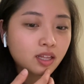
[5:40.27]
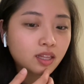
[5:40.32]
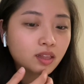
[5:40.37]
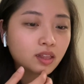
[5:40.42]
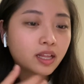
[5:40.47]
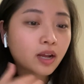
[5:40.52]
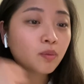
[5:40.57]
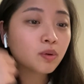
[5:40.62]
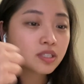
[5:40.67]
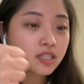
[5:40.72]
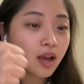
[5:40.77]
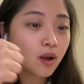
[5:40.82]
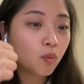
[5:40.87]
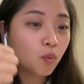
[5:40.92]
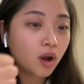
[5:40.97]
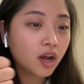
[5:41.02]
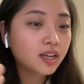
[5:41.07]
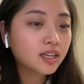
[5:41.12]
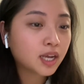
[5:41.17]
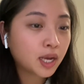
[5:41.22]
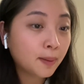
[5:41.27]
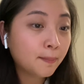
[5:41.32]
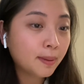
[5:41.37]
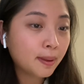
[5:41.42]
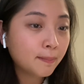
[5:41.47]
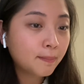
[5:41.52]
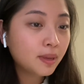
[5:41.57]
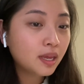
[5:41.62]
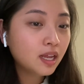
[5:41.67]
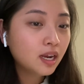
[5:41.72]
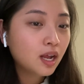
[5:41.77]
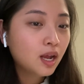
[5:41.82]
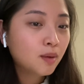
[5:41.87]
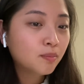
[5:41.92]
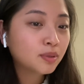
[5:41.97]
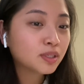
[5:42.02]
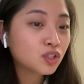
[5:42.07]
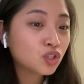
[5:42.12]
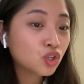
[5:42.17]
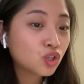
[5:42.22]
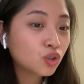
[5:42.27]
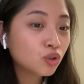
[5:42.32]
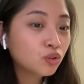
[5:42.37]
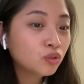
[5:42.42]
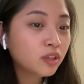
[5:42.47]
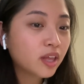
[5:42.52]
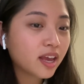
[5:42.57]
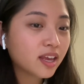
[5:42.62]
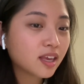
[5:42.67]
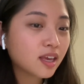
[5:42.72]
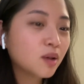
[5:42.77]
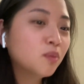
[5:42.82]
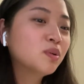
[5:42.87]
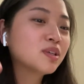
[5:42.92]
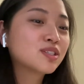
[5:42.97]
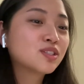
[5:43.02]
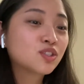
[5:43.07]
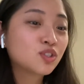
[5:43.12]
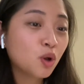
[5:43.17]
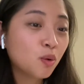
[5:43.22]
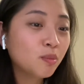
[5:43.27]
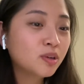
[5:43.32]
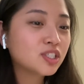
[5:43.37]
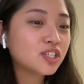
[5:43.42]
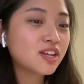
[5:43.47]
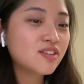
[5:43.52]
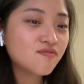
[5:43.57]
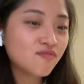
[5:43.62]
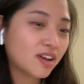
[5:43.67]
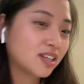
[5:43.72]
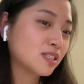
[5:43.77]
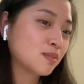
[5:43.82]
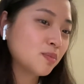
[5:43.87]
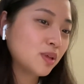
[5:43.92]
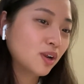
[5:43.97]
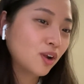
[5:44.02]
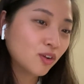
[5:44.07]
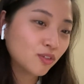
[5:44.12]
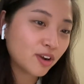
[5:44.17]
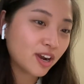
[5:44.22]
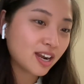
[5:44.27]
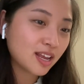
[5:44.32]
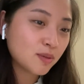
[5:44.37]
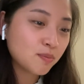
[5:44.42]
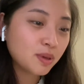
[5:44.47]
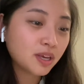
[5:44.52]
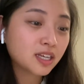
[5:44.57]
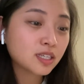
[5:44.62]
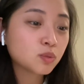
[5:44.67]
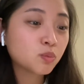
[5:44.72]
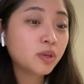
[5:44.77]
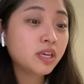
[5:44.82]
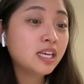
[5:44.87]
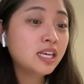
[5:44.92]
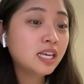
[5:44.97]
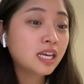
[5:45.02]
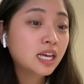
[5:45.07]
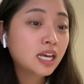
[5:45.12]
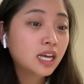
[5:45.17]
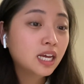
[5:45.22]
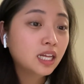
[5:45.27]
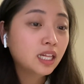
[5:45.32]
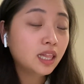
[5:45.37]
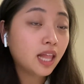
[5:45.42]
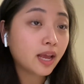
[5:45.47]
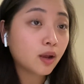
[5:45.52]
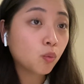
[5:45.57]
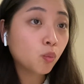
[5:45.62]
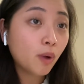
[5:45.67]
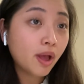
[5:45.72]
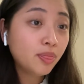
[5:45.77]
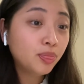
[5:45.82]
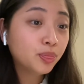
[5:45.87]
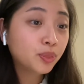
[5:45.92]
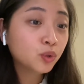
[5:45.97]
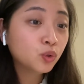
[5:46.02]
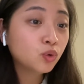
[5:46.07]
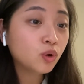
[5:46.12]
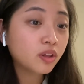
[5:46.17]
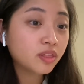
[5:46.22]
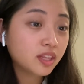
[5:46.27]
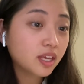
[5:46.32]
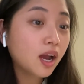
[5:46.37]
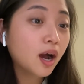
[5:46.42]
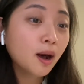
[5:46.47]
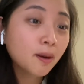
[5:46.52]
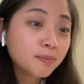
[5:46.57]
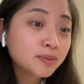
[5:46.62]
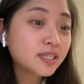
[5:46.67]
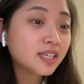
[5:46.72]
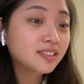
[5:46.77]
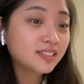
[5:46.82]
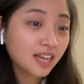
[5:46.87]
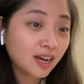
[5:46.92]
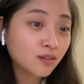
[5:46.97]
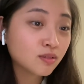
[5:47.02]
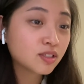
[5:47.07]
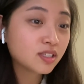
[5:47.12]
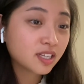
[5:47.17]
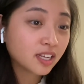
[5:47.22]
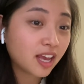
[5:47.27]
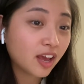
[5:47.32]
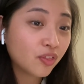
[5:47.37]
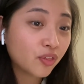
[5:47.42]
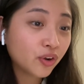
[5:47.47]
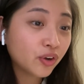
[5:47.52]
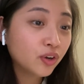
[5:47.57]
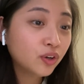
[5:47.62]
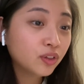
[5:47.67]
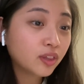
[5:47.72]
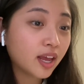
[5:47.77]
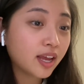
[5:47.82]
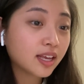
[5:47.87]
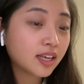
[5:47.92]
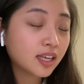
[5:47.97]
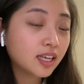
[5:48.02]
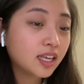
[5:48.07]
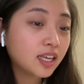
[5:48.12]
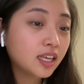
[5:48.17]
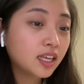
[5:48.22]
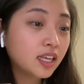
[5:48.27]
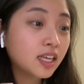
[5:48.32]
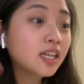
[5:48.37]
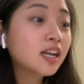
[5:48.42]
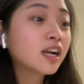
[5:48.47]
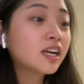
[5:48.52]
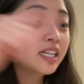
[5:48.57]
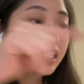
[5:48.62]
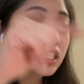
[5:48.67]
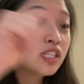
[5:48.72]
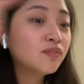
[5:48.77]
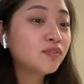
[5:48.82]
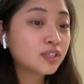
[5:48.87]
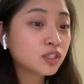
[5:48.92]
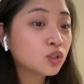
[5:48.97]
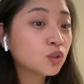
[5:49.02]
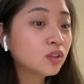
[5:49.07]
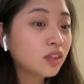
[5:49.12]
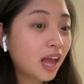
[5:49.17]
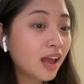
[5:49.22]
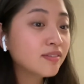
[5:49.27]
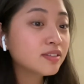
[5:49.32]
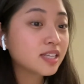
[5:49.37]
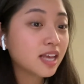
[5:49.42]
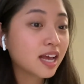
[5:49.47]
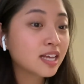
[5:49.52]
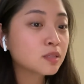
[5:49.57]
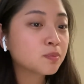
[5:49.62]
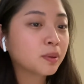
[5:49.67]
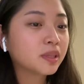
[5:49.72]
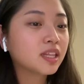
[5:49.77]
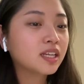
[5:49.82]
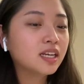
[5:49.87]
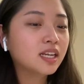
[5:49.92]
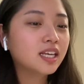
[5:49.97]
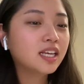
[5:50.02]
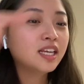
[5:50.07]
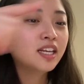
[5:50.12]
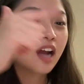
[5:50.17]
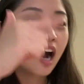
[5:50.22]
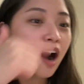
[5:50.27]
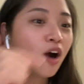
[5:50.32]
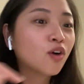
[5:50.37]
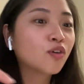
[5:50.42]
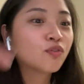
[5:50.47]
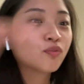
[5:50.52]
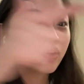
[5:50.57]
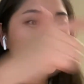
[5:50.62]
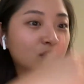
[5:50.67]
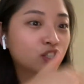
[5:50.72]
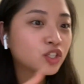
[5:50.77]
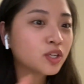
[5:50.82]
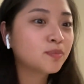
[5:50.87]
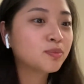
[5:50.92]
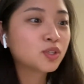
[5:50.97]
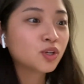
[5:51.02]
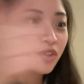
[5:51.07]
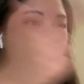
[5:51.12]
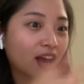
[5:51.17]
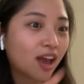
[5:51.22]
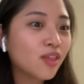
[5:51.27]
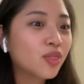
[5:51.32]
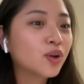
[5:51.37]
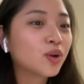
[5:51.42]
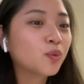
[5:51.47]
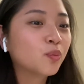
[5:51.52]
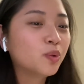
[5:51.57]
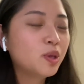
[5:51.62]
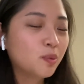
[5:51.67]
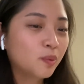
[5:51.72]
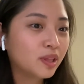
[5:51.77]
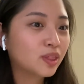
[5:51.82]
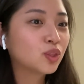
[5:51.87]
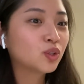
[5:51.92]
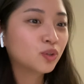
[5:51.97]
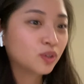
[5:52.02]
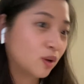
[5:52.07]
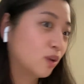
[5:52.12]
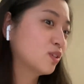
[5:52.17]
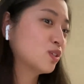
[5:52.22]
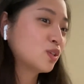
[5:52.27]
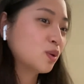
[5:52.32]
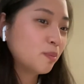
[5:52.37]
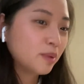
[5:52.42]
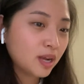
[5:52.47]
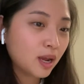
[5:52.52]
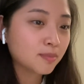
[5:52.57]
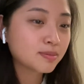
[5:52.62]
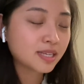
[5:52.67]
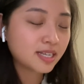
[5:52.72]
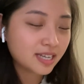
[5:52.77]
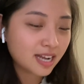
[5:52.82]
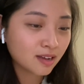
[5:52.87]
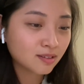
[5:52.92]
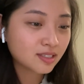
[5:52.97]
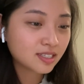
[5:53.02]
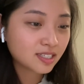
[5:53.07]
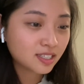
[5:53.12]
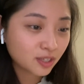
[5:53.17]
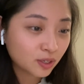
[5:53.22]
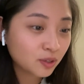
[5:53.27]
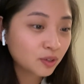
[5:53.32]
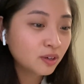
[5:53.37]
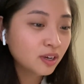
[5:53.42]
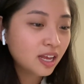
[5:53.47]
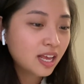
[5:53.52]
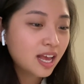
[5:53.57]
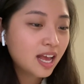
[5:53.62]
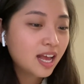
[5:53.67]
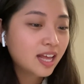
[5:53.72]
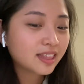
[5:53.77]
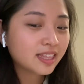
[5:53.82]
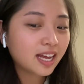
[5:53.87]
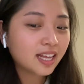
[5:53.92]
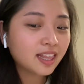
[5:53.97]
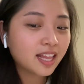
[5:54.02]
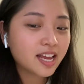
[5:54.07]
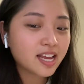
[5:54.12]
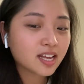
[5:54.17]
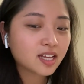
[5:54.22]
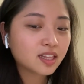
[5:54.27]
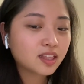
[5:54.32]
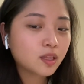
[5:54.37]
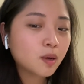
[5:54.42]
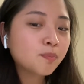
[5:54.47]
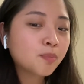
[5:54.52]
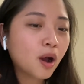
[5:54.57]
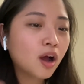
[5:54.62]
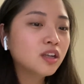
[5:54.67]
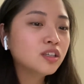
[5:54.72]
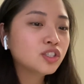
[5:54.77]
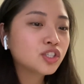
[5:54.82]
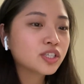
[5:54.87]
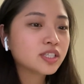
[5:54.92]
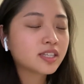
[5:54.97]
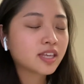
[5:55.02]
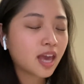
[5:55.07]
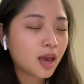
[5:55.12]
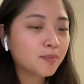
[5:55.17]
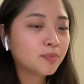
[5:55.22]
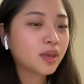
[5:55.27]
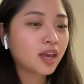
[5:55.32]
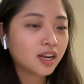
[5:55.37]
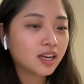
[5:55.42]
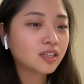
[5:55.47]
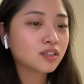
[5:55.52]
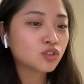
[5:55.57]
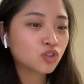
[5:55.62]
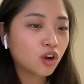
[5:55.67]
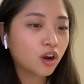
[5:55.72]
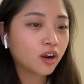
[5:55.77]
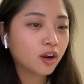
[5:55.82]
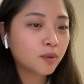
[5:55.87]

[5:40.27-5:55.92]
There was like one, commitment, but two, like it was so much investment already because we like went through the ups and downs together, like in our individual lives, yes, but then in our friendship together, we went through so many ups and downs too, that like the bond just kept getting stronger.